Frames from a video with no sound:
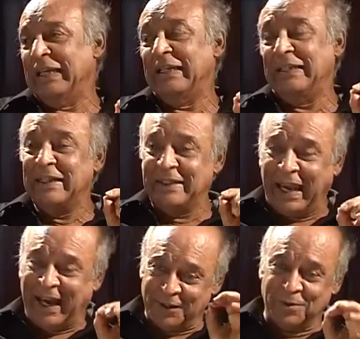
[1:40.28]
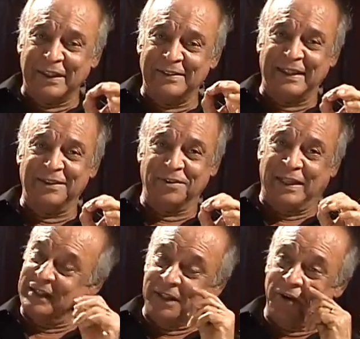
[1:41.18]
He did actually say so
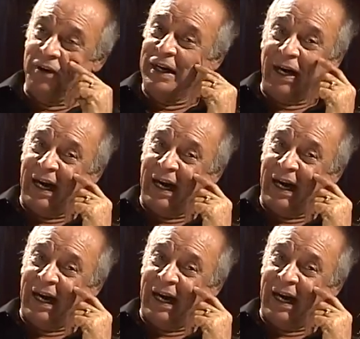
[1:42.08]
that, you know,